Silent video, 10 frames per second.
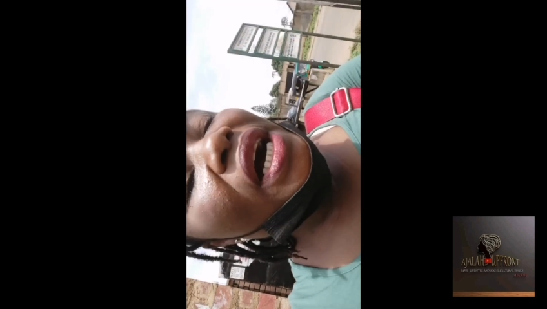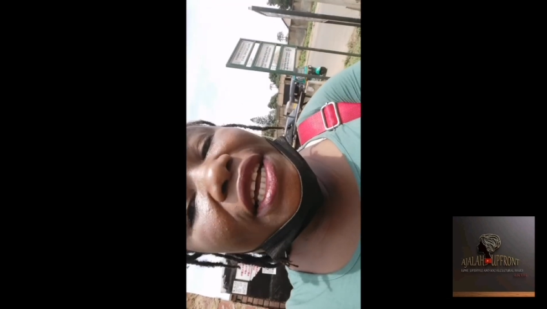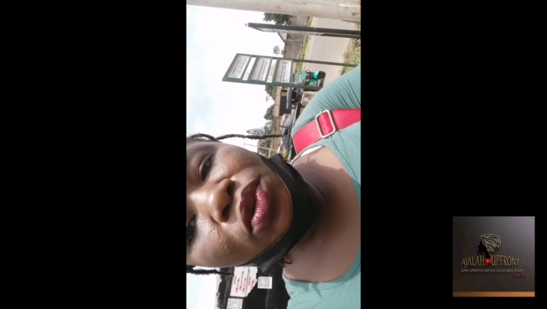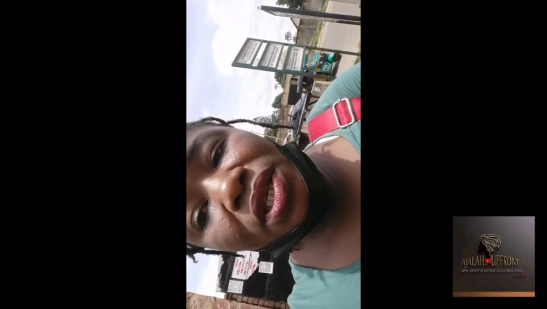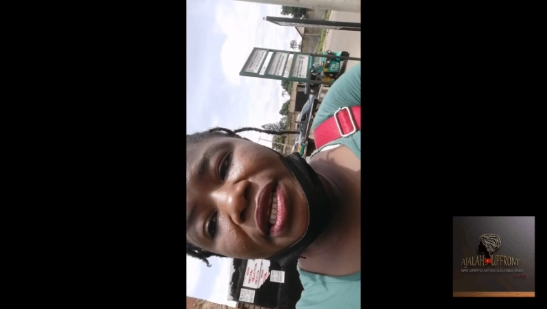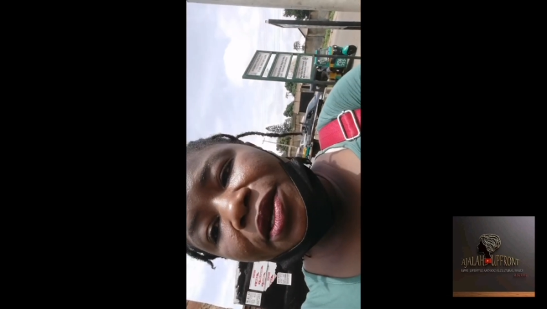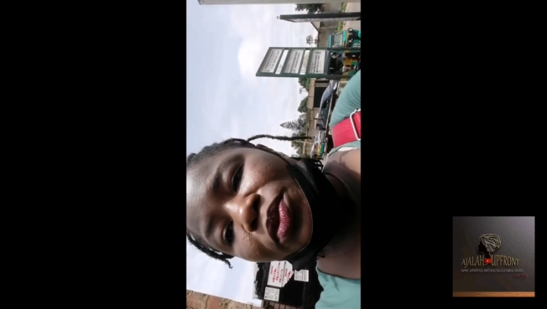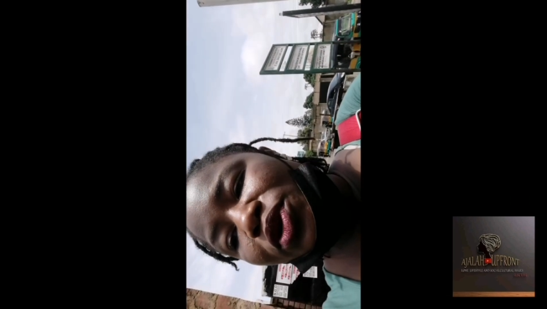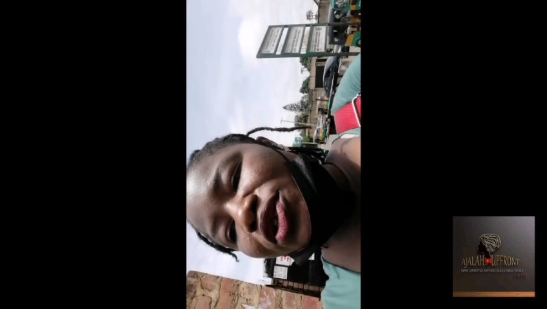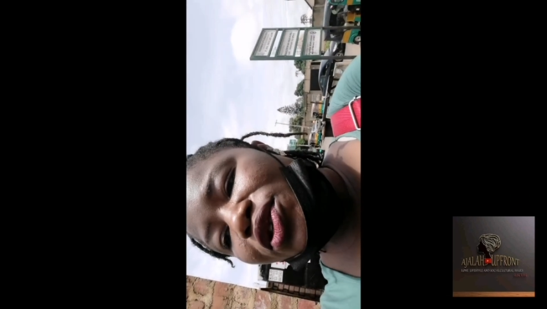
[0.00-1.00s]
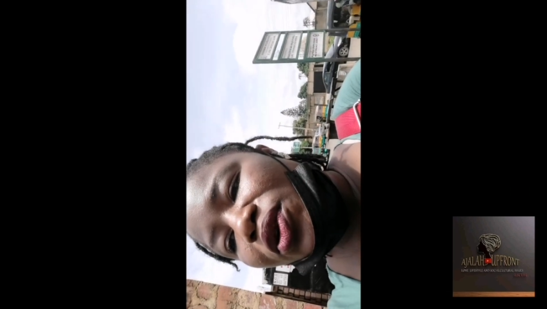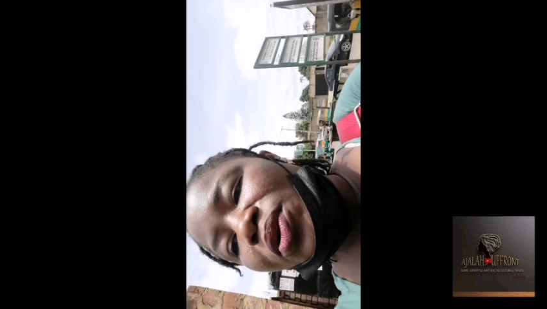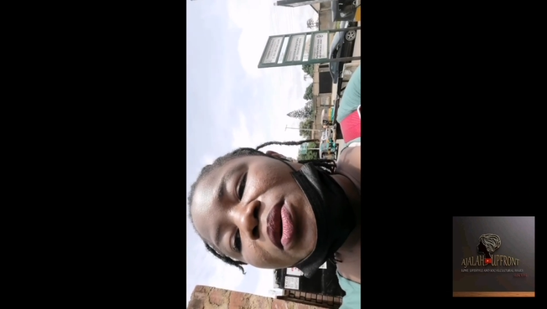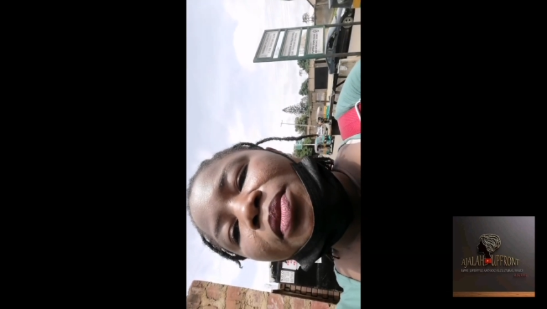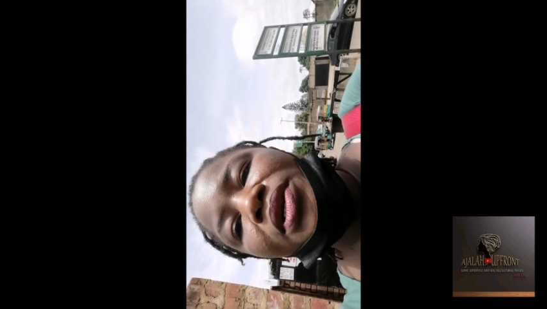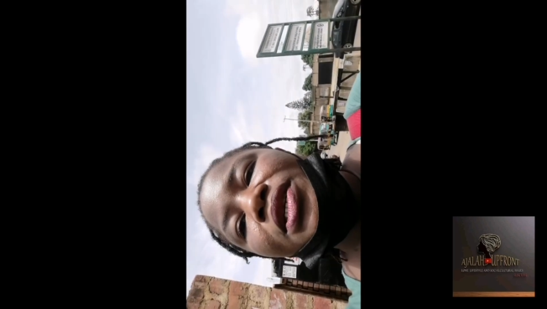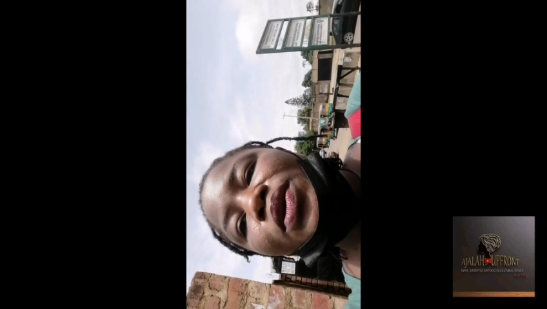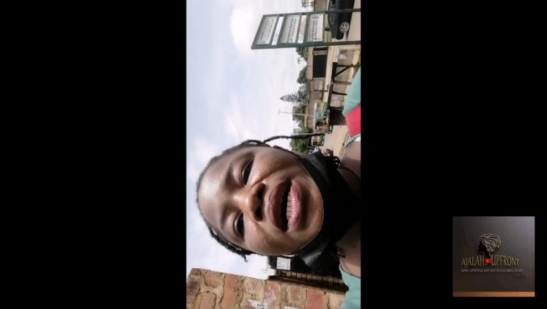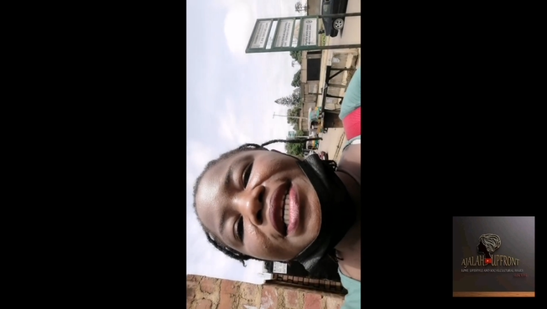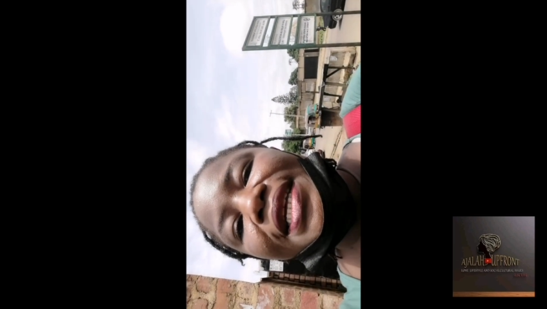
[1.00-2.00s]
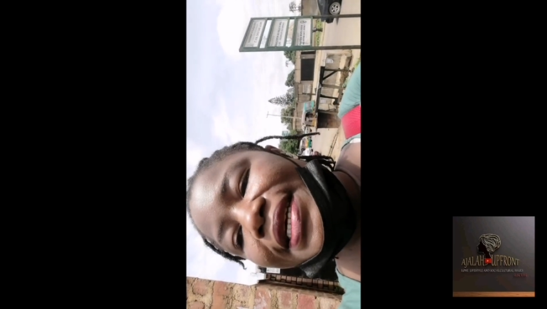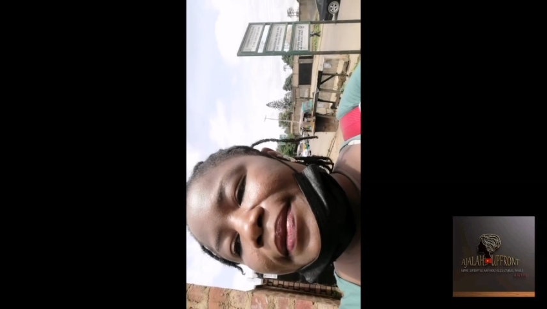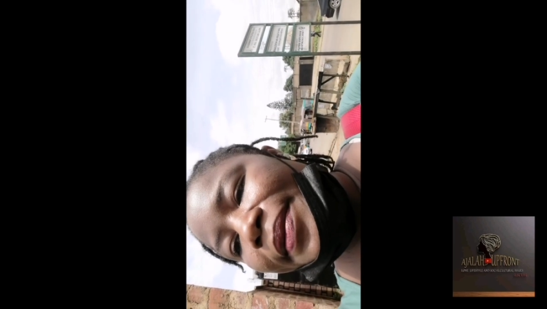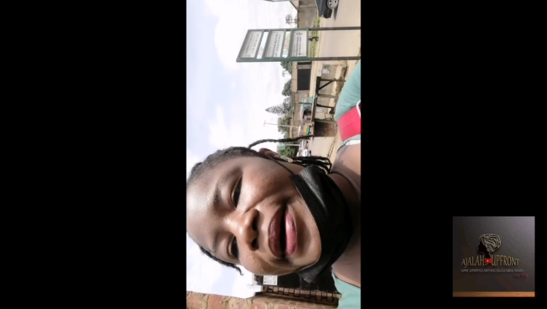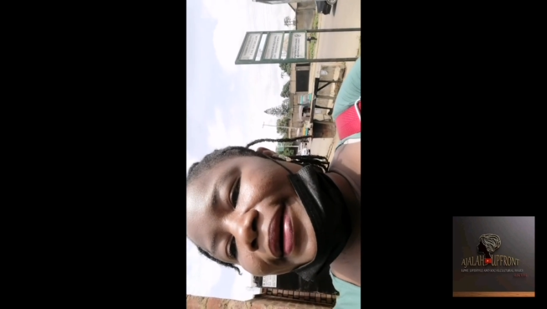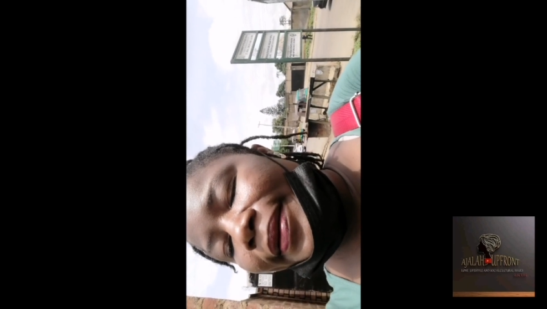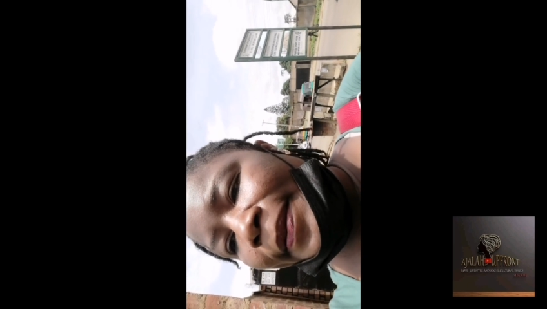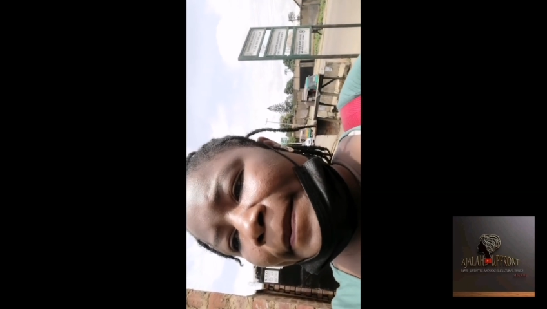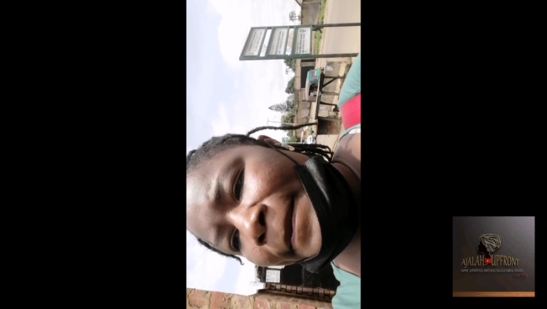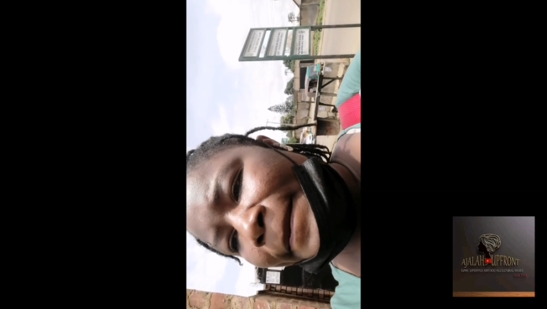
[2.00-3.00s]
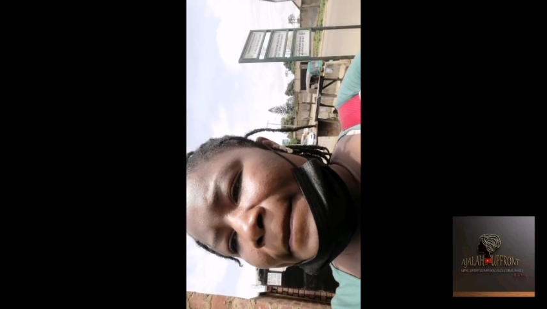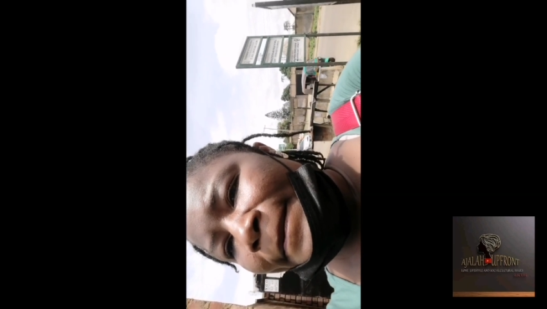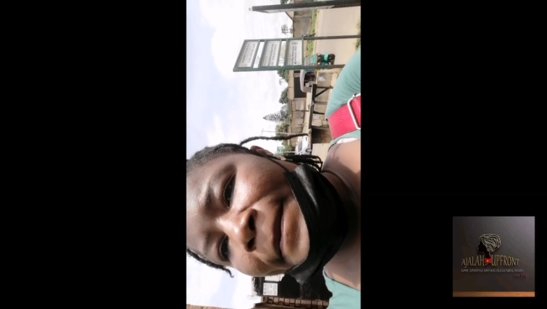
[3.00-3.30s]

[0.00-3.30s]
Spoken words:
[unreadable: no face in view]